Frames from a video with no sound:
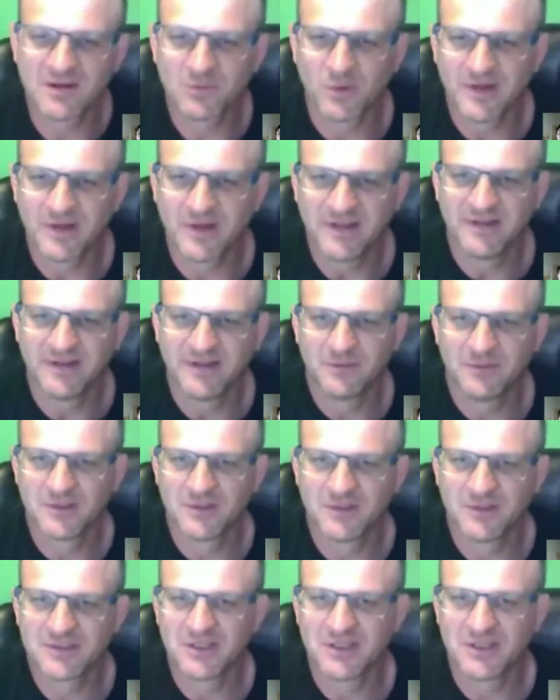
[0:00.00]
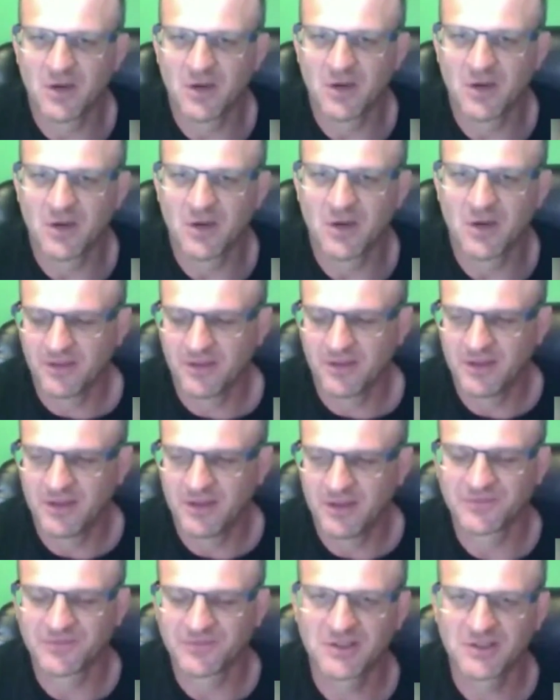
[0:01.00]
what he did was, you know, he went
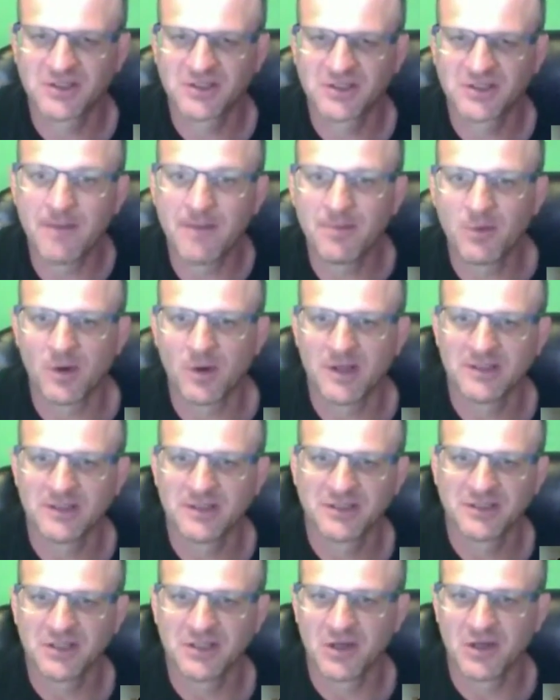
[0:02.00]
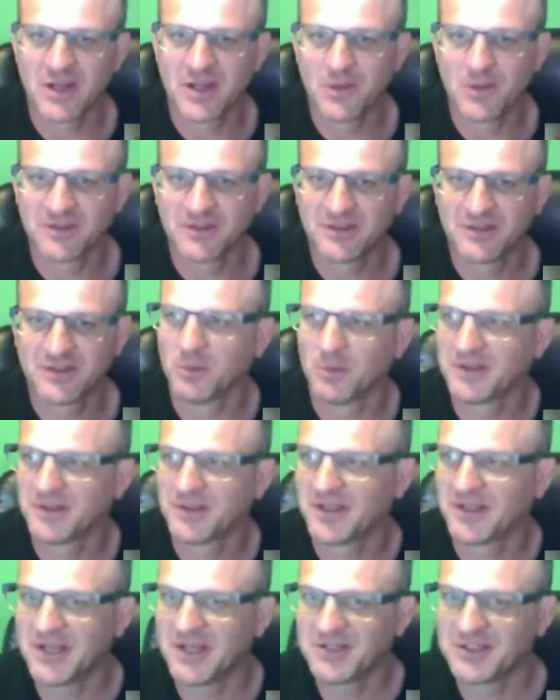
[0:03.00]
his first couple ones, you know, he would
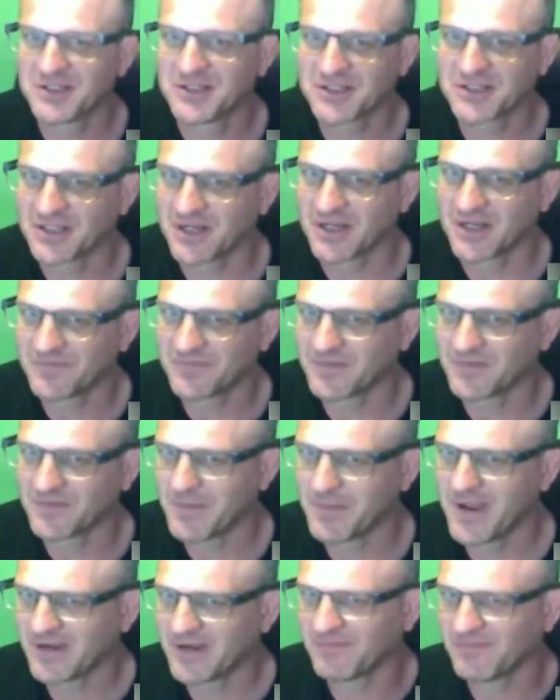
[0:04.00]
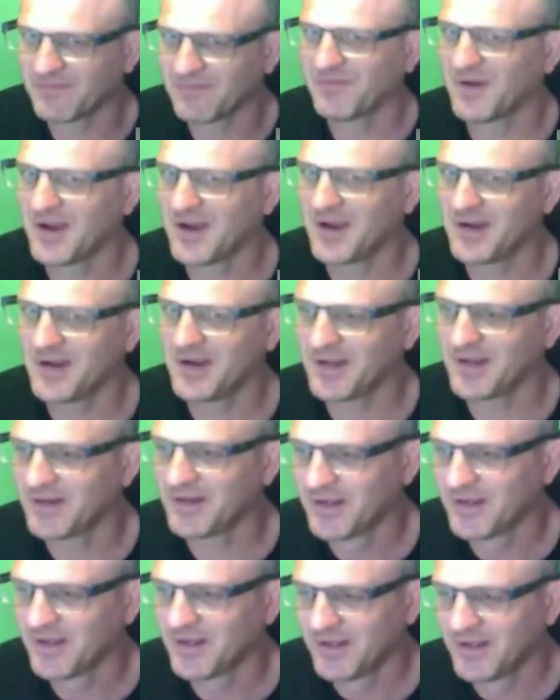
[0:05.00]
teach you stuff and make it fun
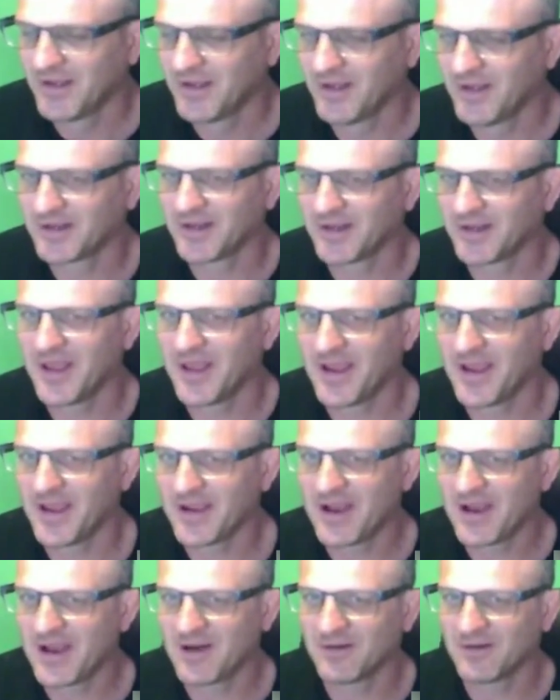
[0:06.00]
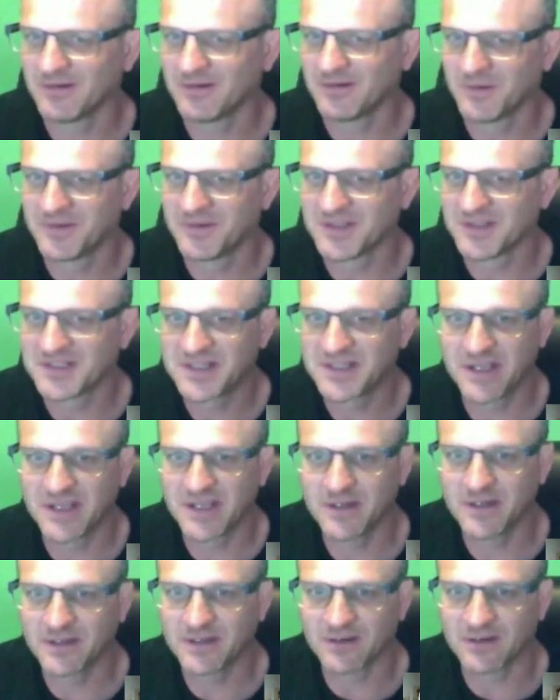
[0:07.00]
and hang out with his
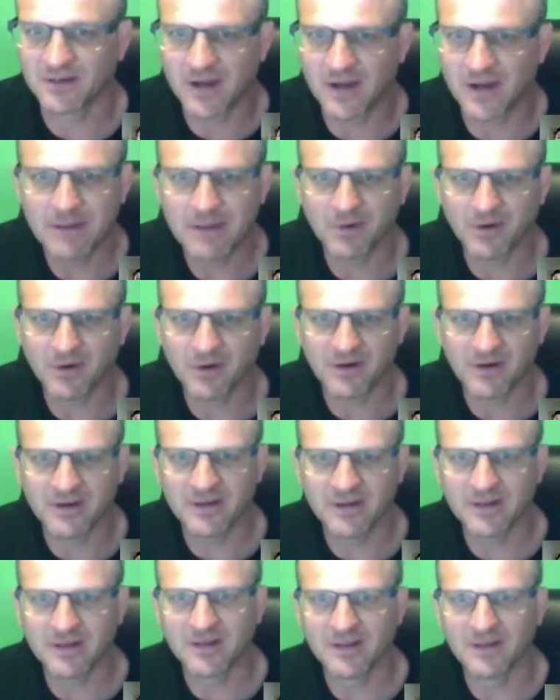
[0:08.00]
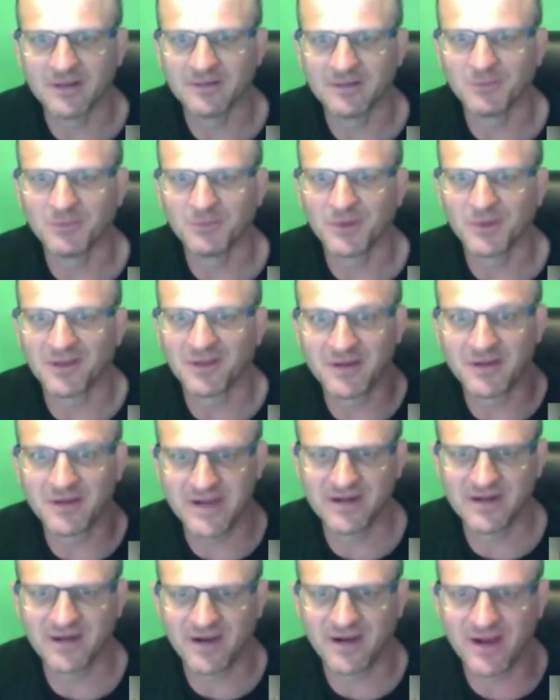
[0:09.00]
kid at the library and with the
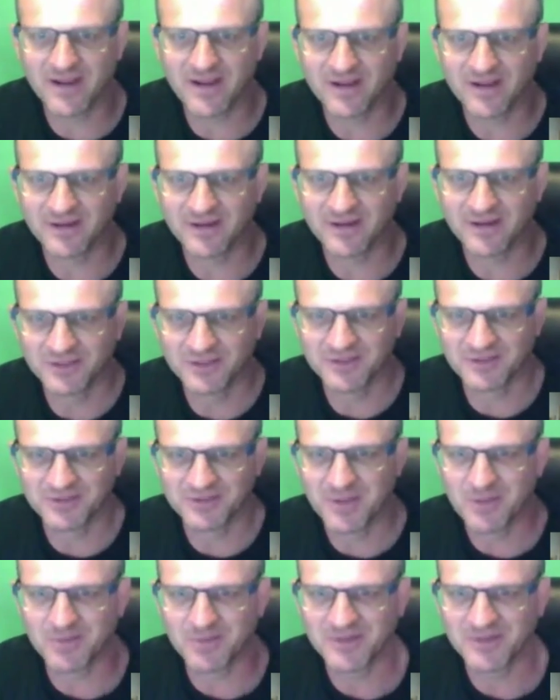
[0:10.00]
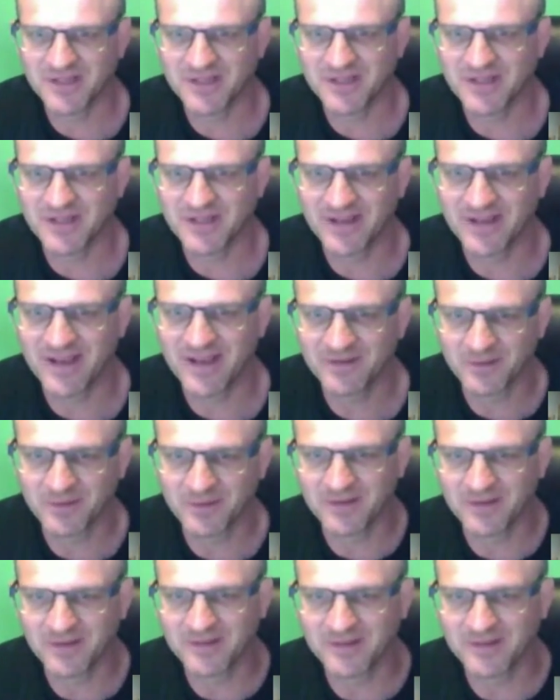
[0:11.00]
lead line. You remember that? And, you